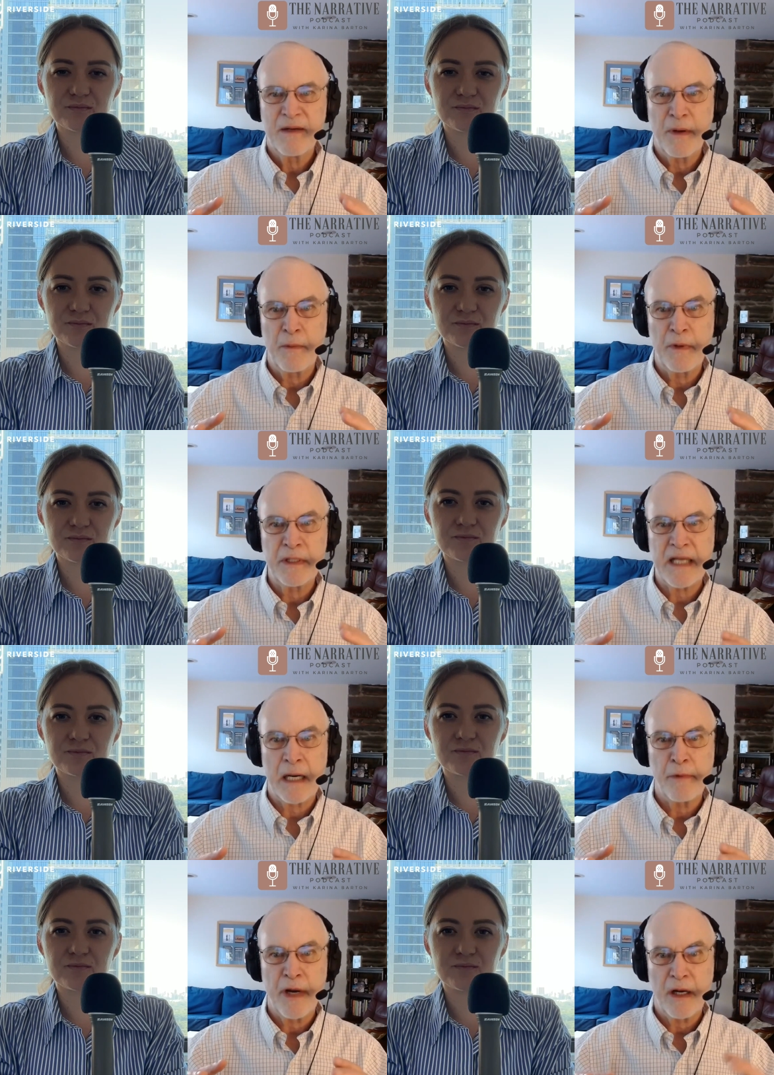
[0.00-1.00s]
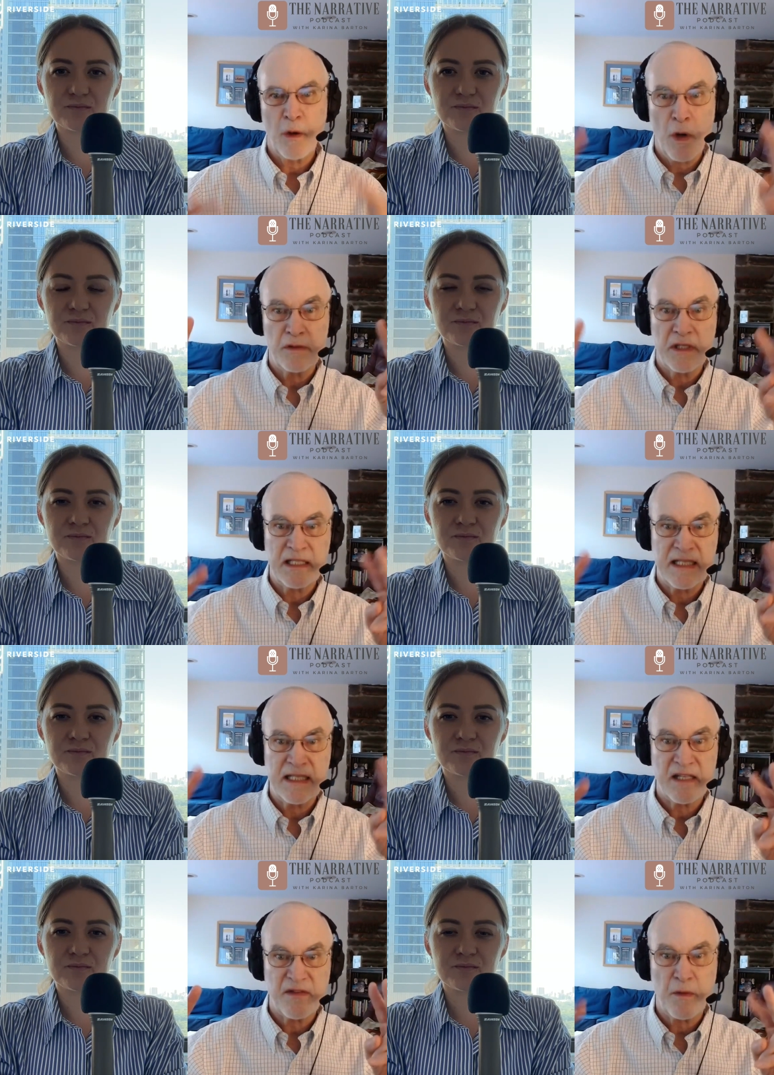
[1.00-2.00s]
Speaker 1: We we celebrate quote
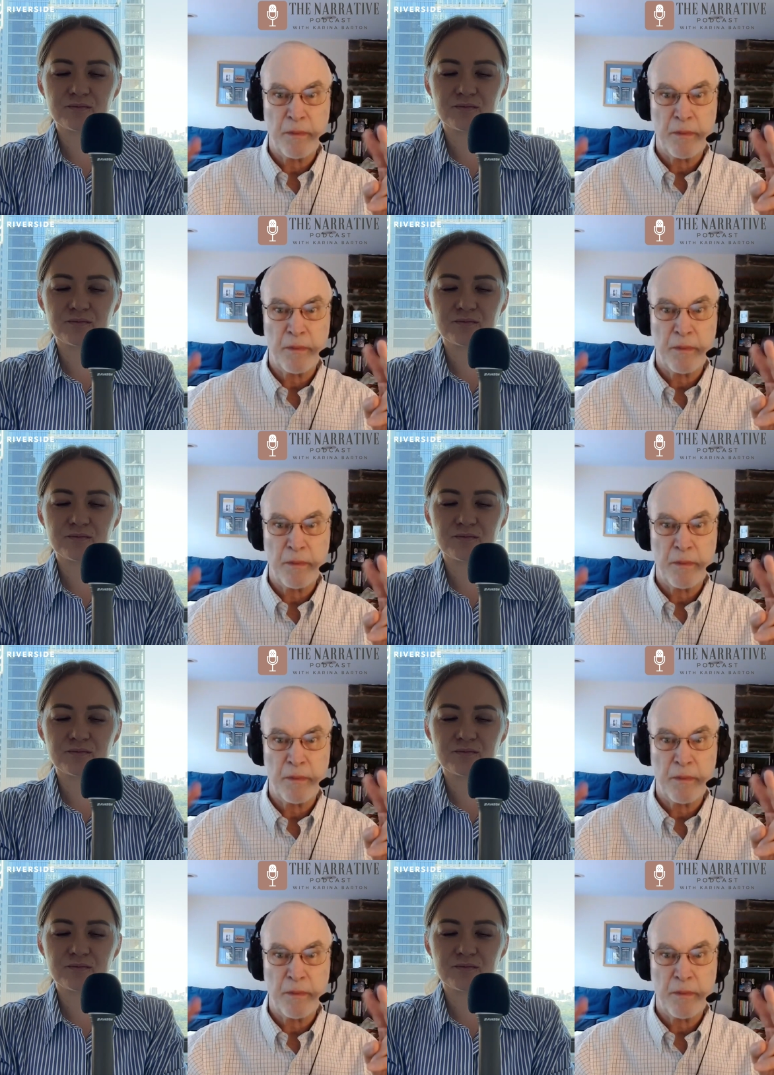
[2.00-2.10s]
successful